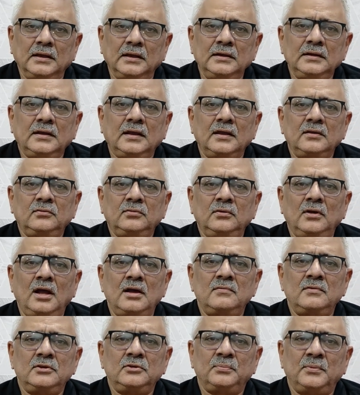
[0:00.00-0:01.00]
In case you
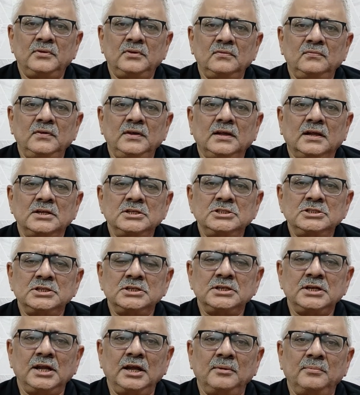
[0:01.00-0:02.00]
have a specific
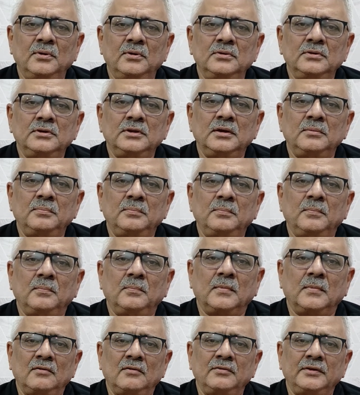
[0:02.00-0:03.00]
concern about the
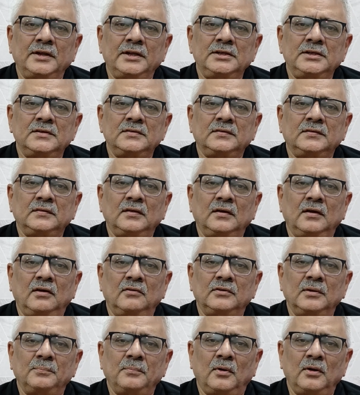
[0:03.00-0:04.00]
coverages
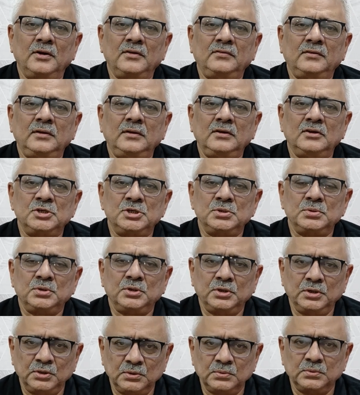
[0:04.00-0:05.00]
of the policy
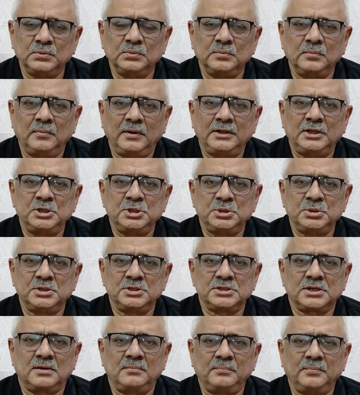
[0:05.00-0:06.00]
issued to you by the
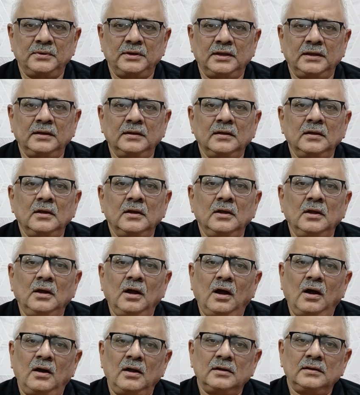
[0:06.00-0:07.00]
insurance company
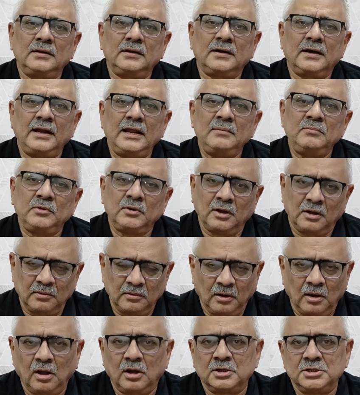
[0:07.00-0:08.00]
or the claim you
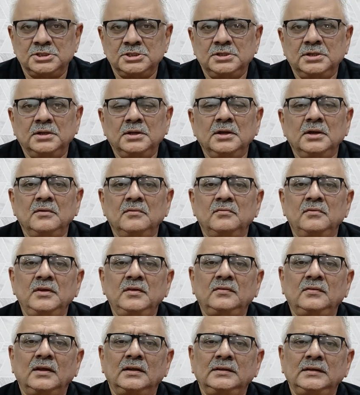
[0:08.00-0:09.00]
have lodged,
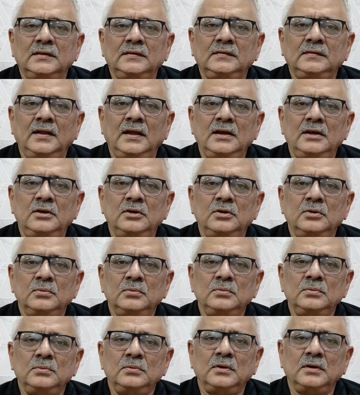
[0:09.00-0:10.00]
we suggest that
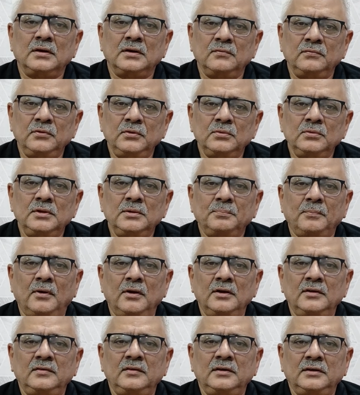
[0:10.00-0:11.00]
you review the
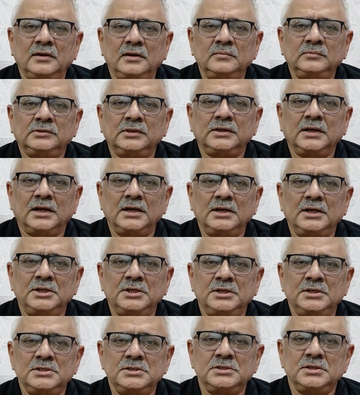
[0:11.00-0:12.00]
policy terms and
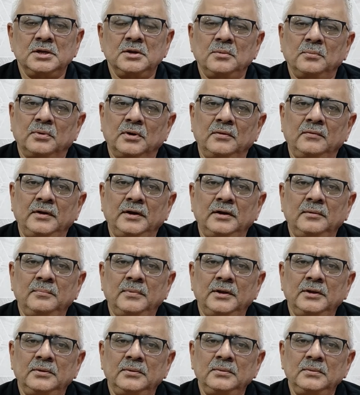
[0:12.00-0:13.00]
conditions provided
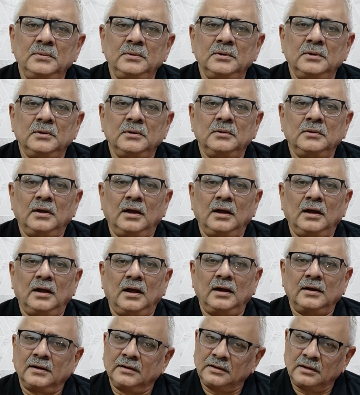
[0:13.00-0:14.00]
by you
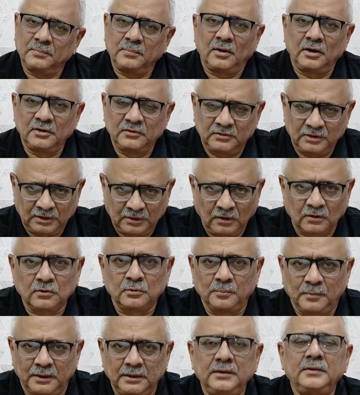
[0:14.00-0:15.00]
under the policy
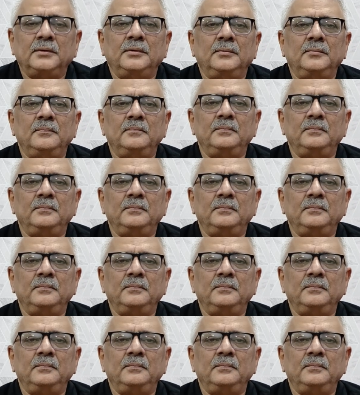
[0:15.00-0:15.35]
document.